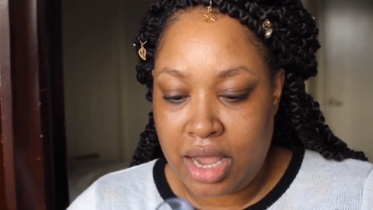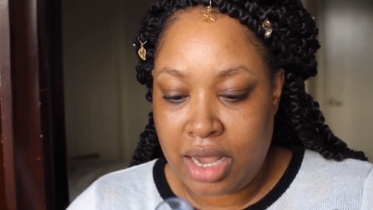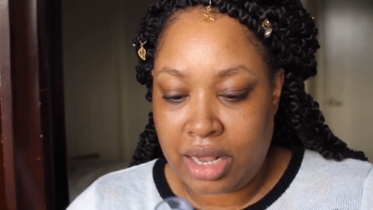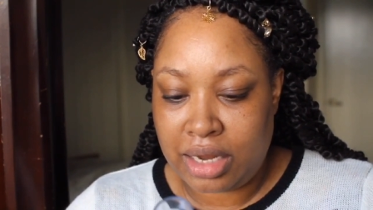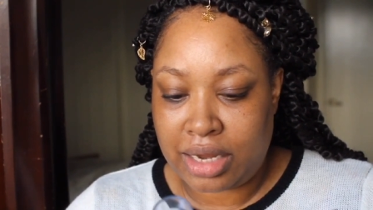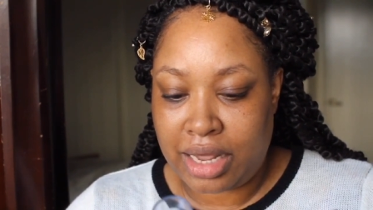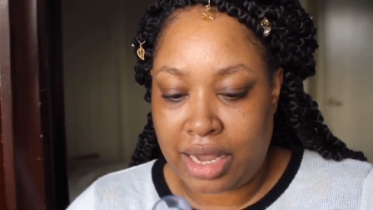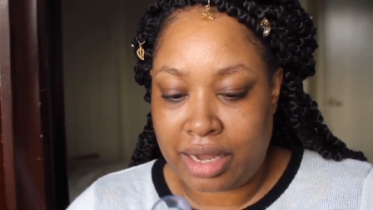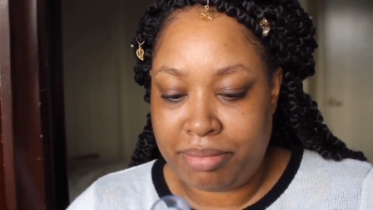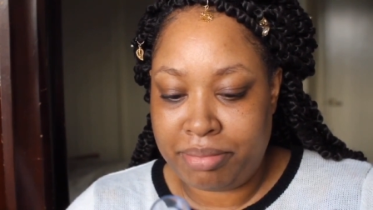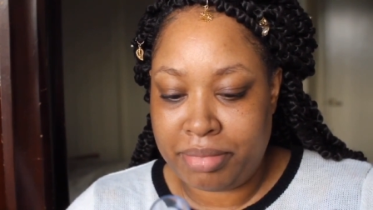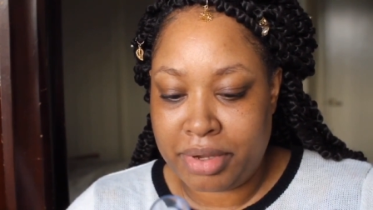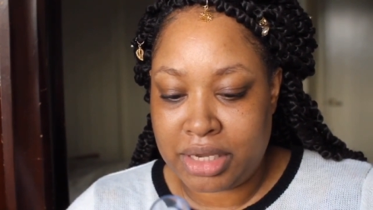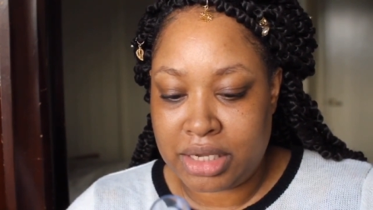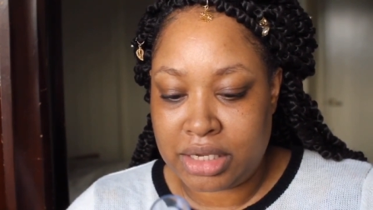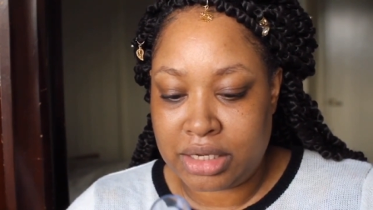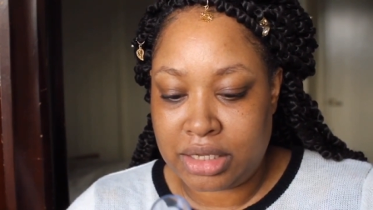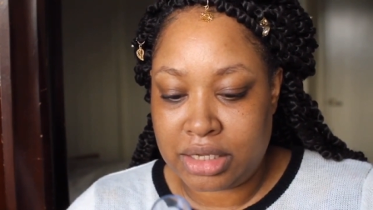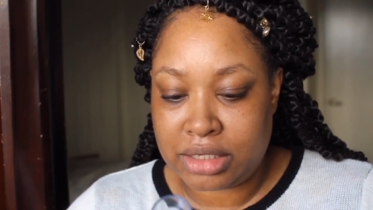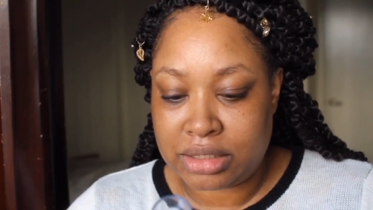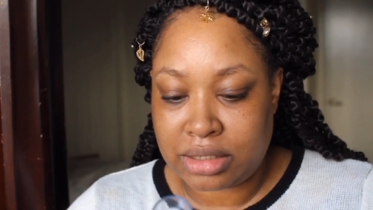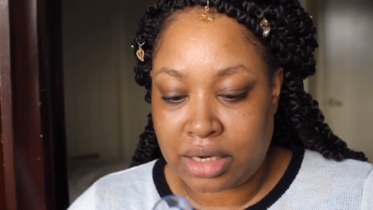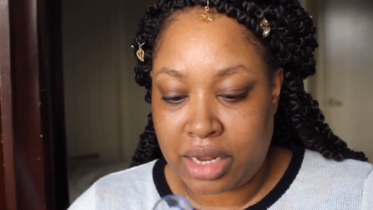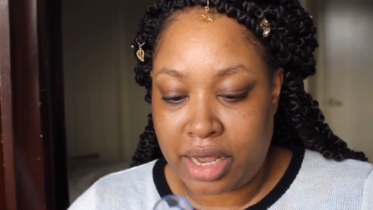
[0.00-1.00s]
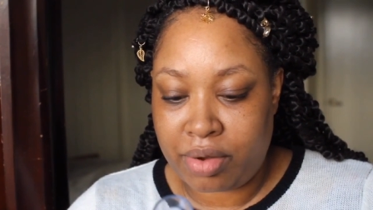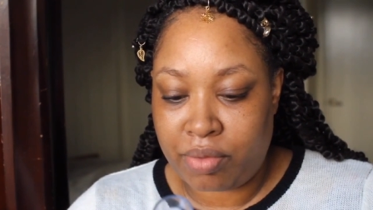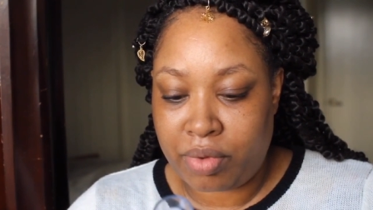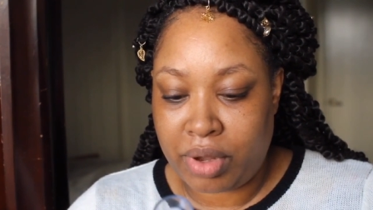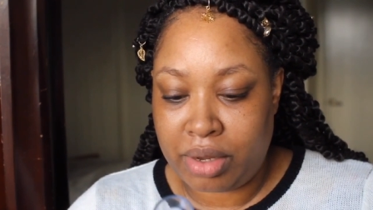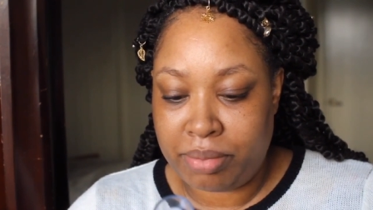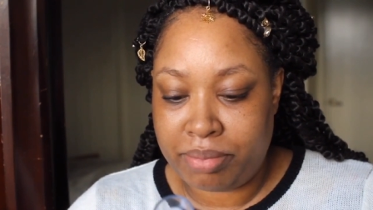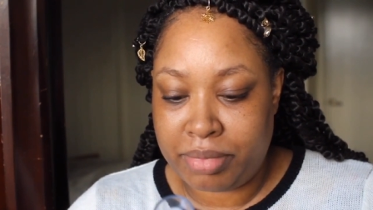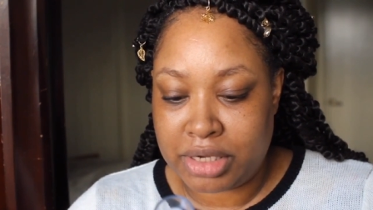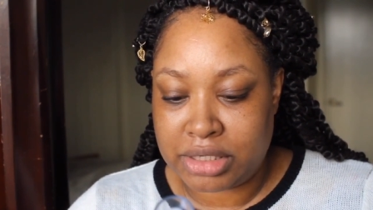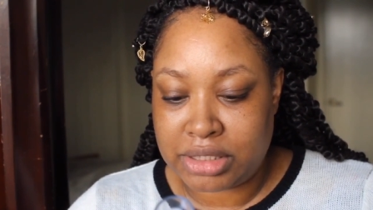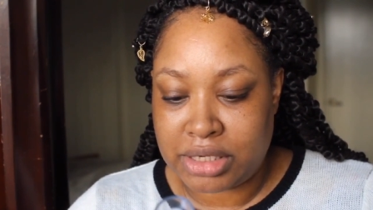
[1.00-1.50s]
This
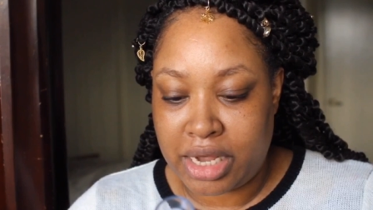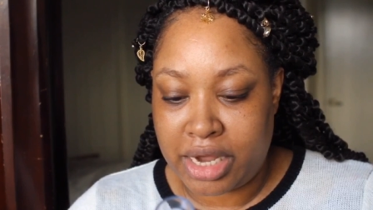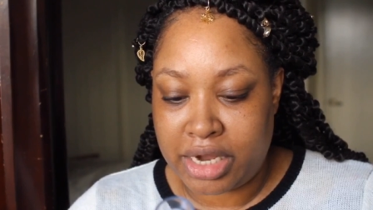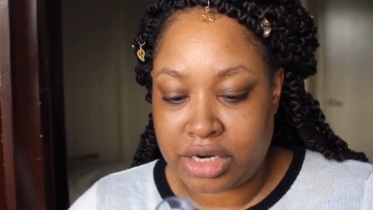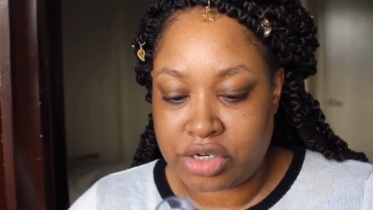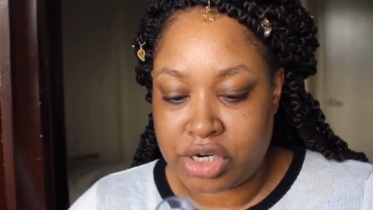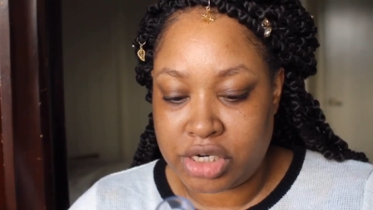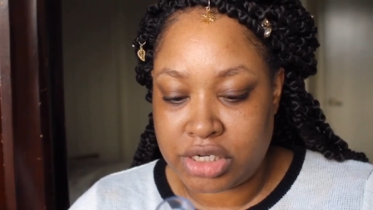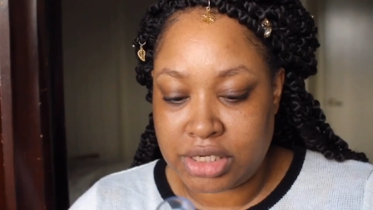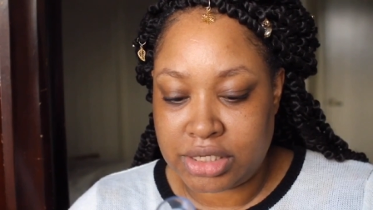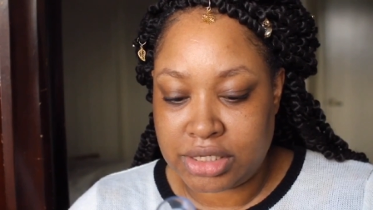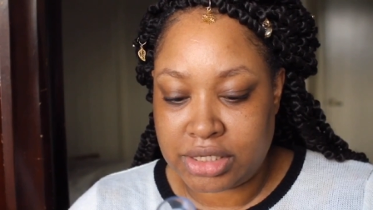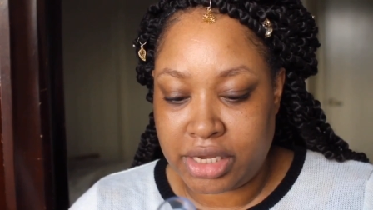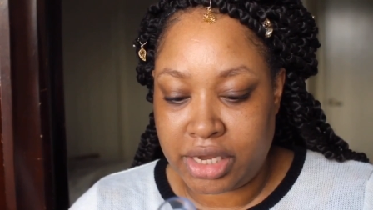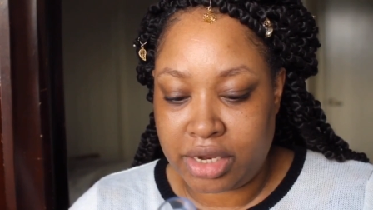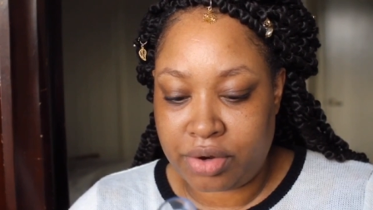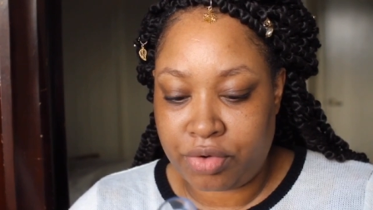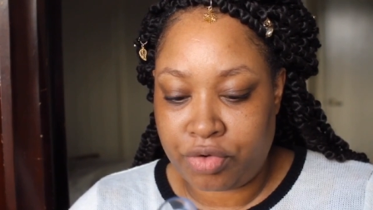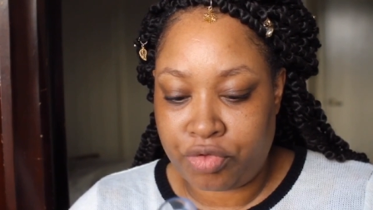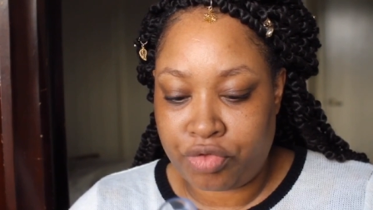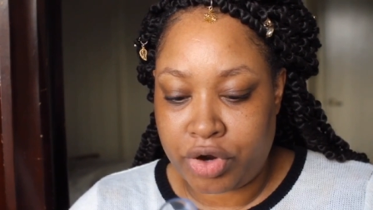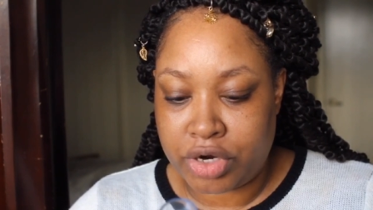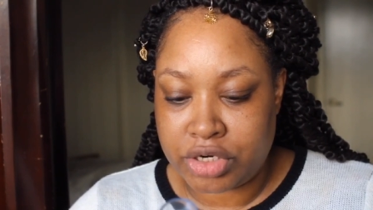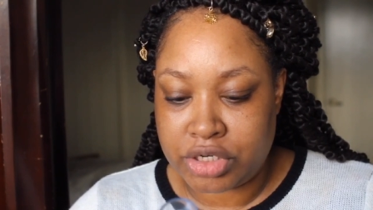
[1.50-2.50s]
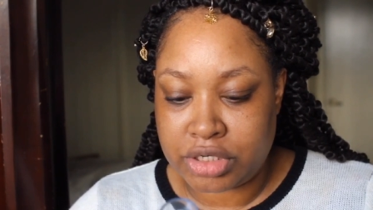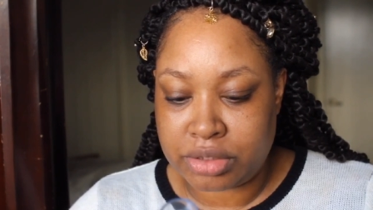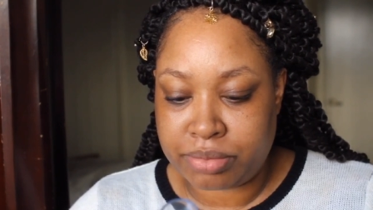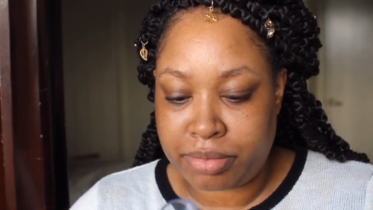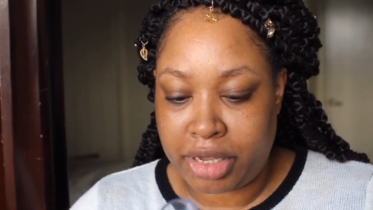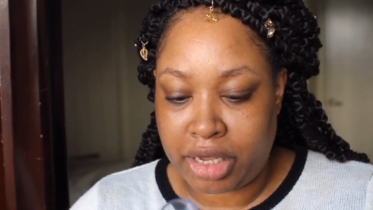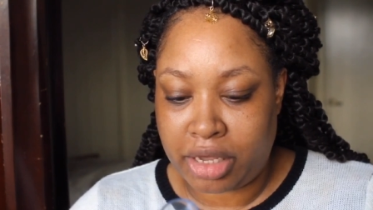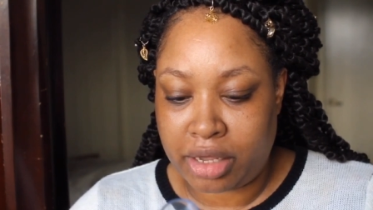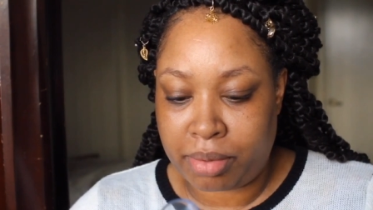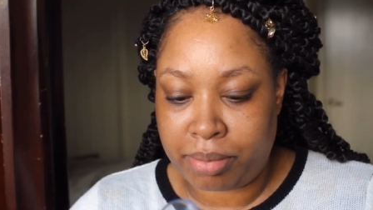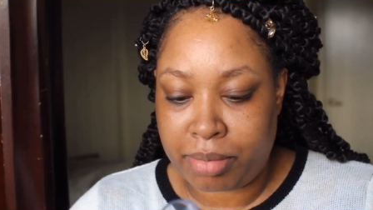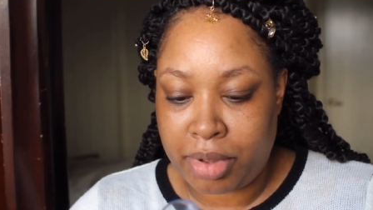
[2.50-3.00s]
lightweight mist hydrates the skin and refreshes
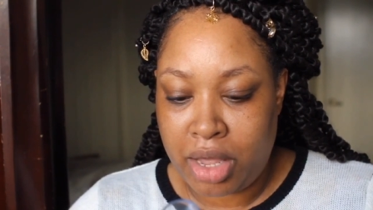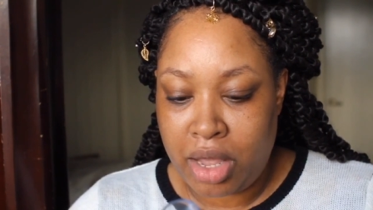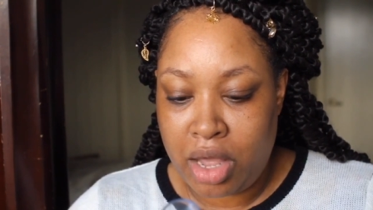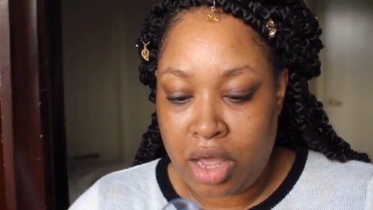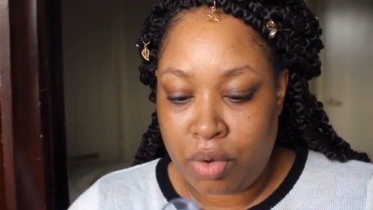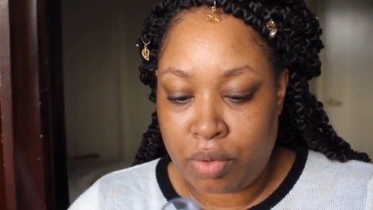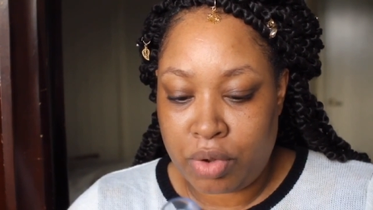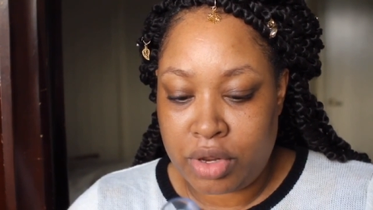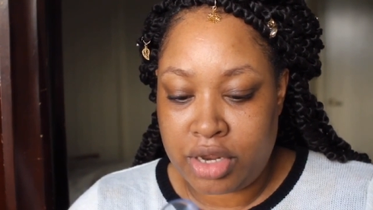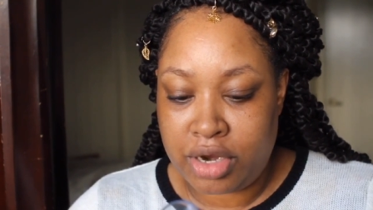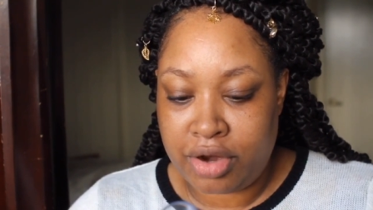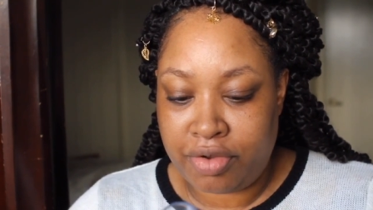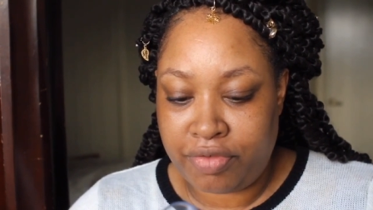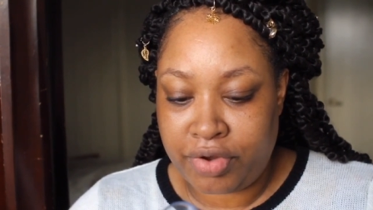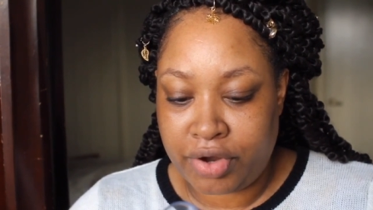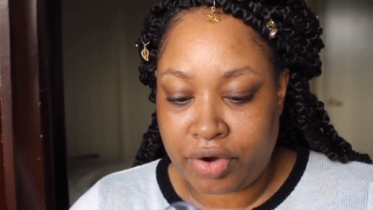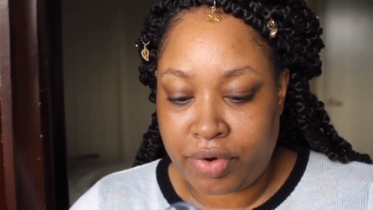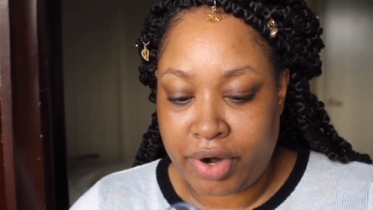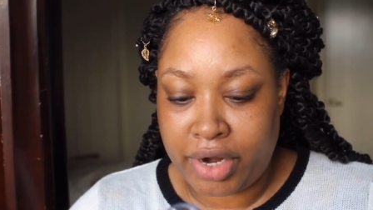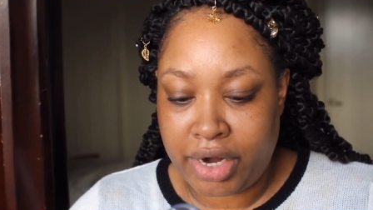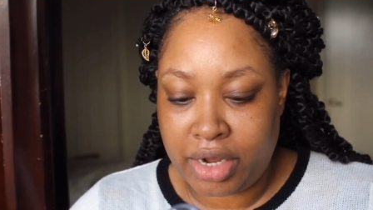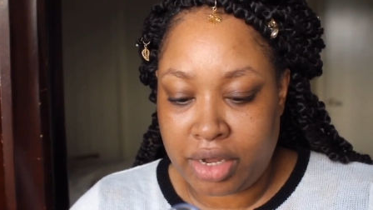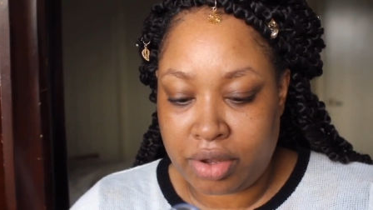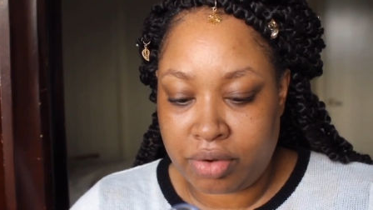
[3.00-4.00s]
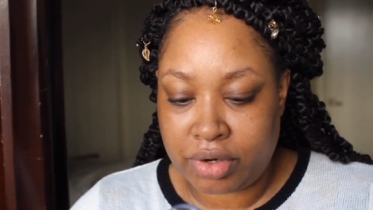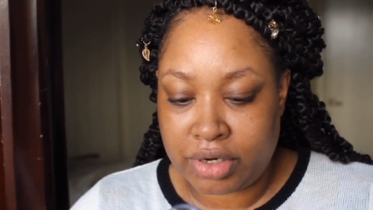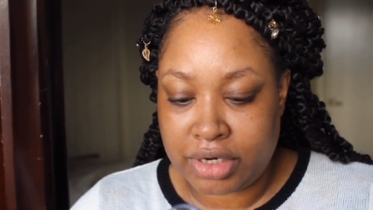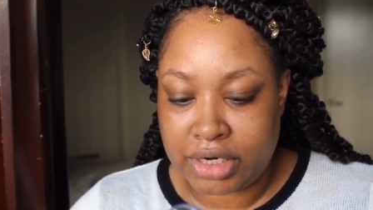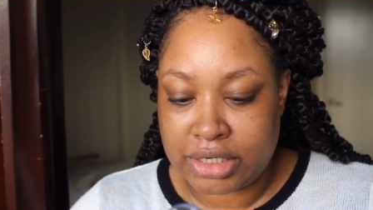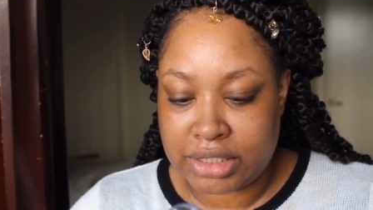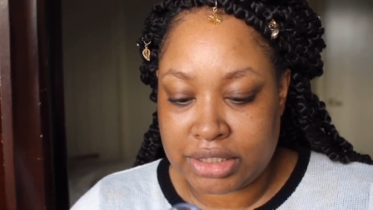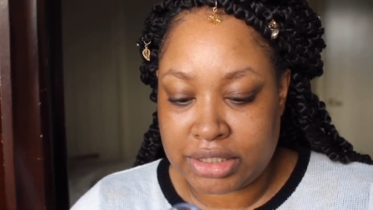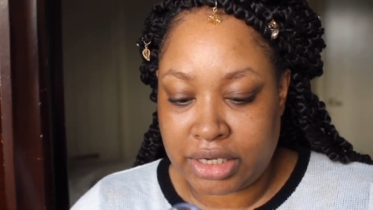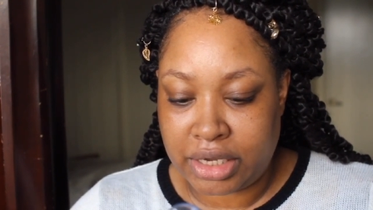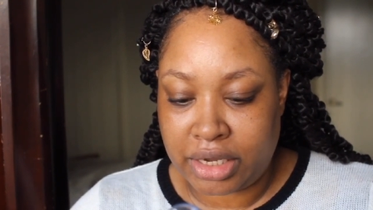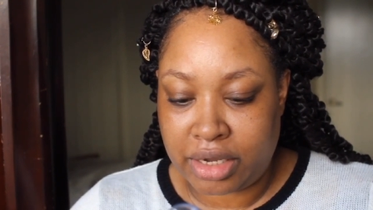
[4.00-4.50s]
makeup with an invigorating
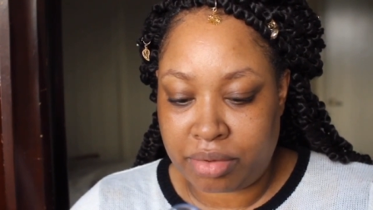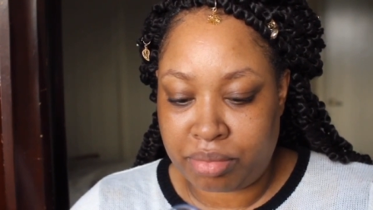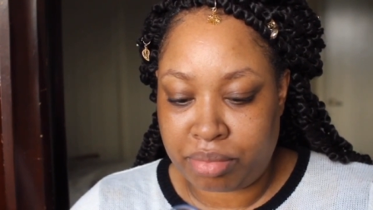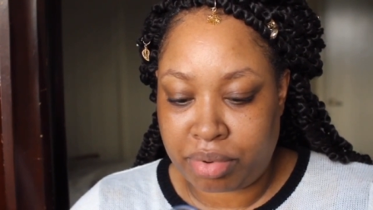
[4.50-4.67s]
coconut scent,